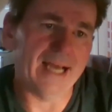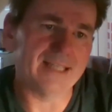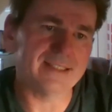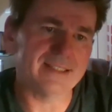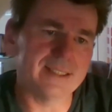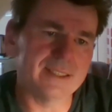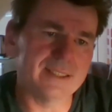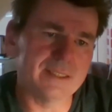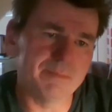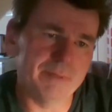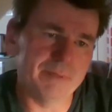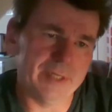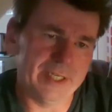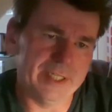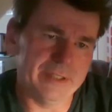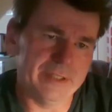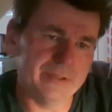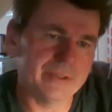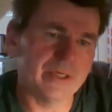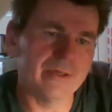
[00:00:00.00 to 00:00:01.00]

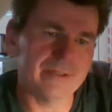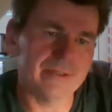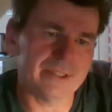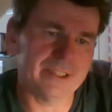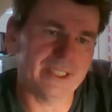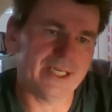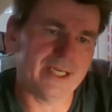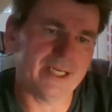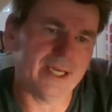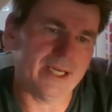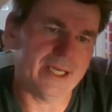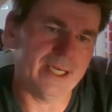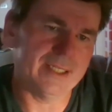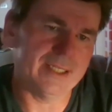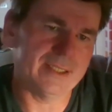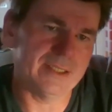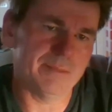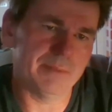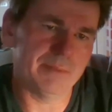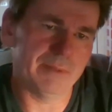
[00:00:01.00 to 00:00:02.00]
anticipate. You can't second
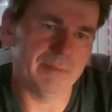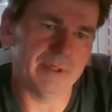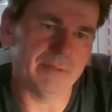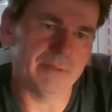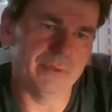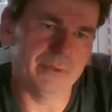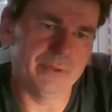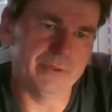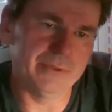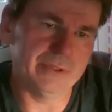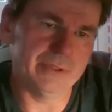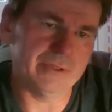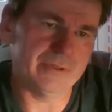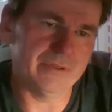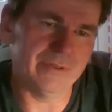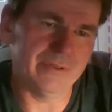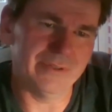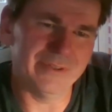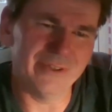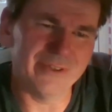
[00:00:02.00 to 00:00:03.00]
guess the public mood,
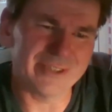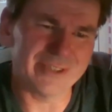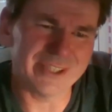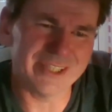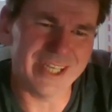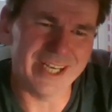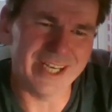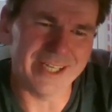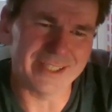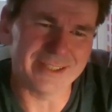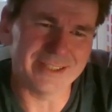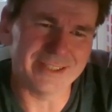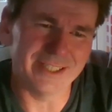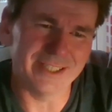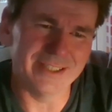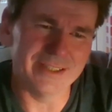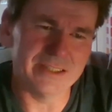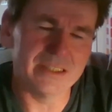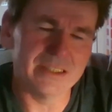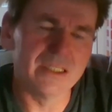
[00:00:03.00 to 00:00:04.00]
not to that
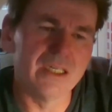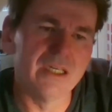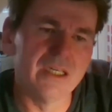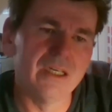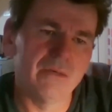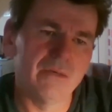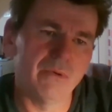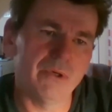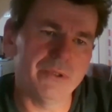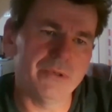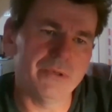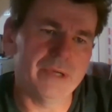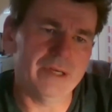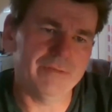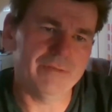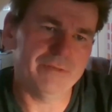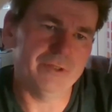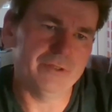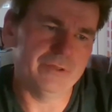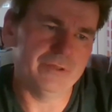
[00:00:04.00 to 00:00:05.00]
extent. What you
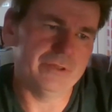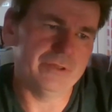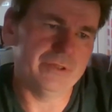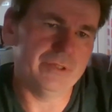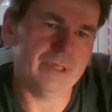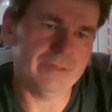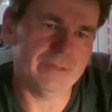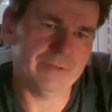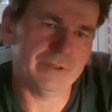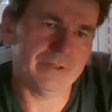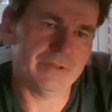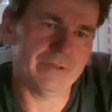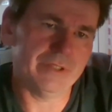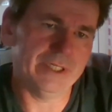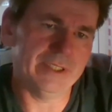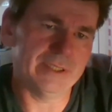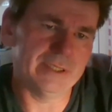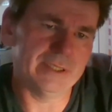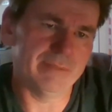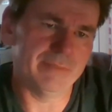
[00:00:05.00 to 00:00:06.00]
have to do is you have to
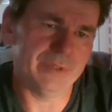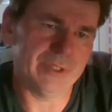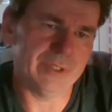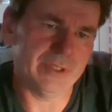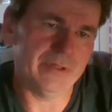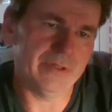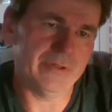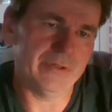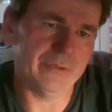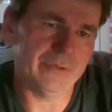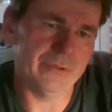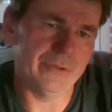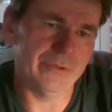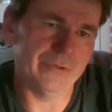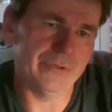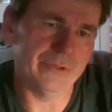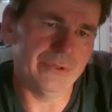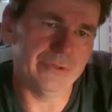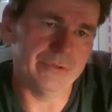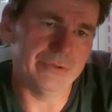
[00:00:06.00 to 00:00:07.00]
create something
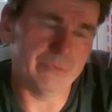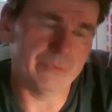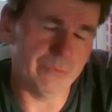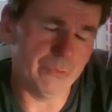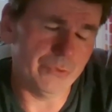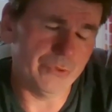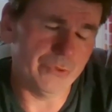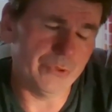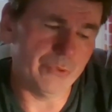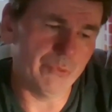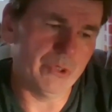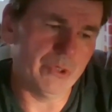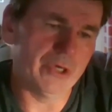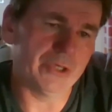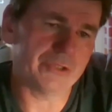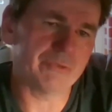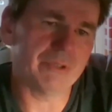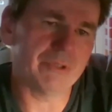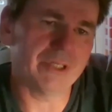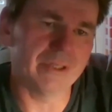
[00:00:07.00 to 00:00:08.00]
that
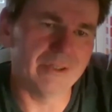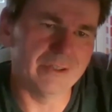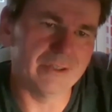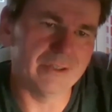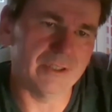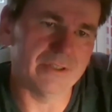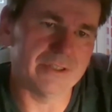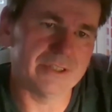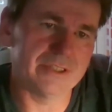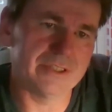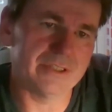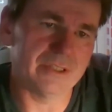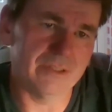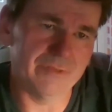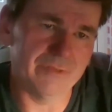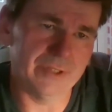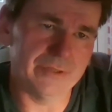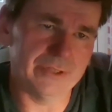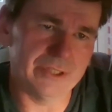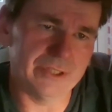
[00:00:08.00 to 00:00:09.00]
works regardless
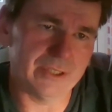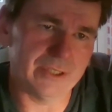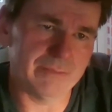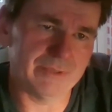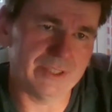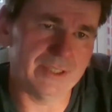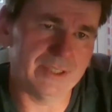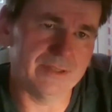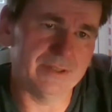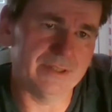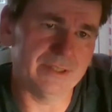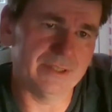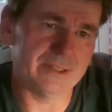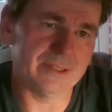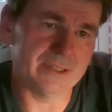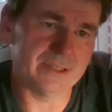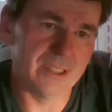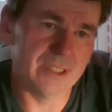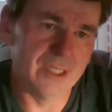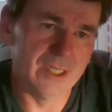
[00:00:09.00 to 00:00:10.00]
of those
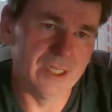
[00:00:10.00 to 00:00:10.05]
circumstances.